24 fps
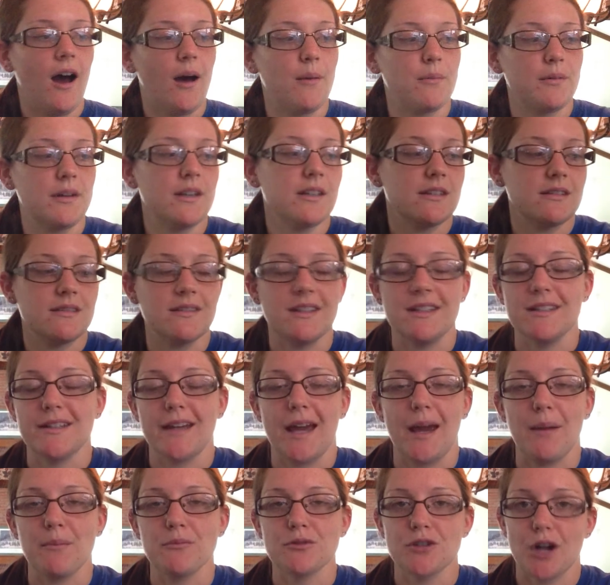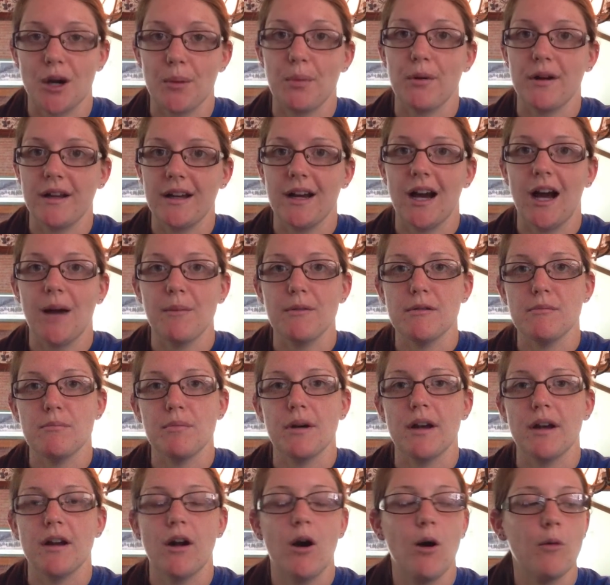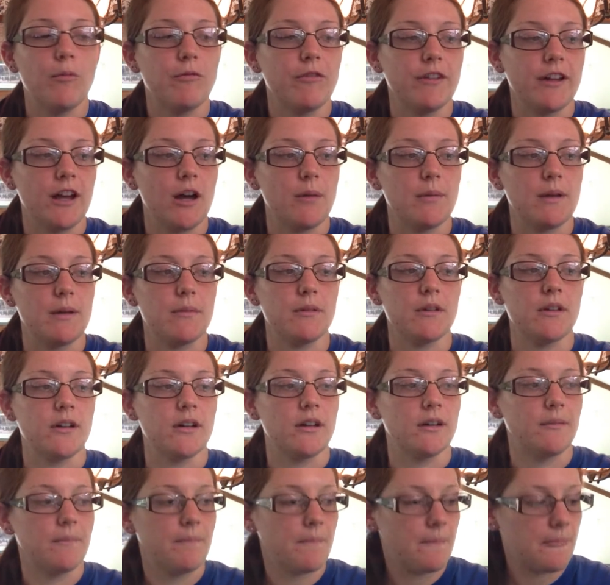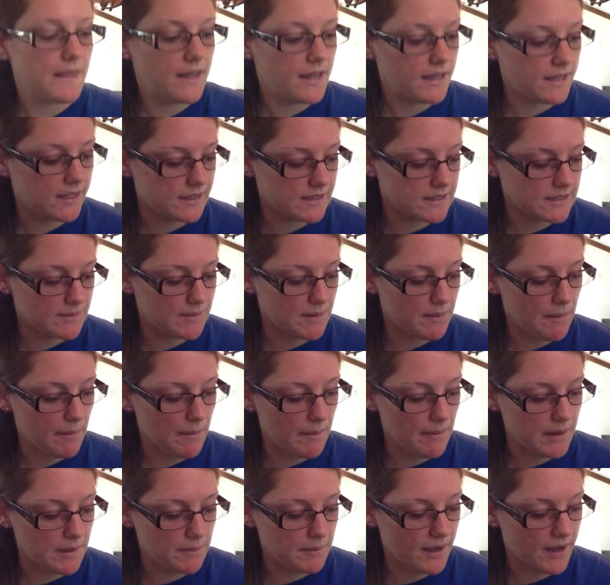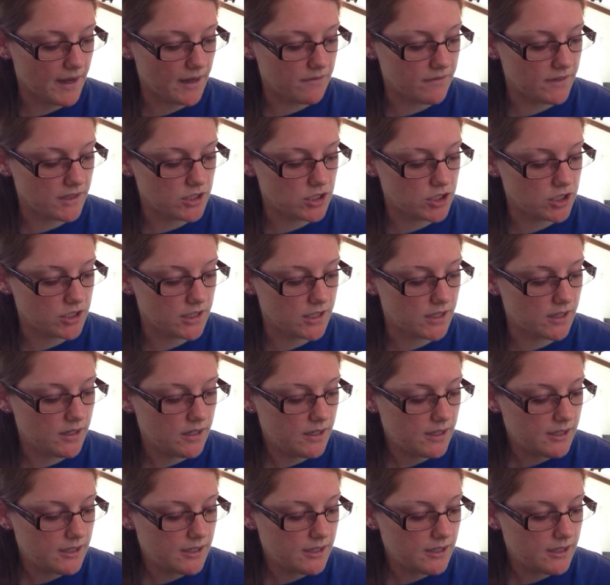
because these games are pretty common, but hopefully I'll be able to get some of my money back eventually.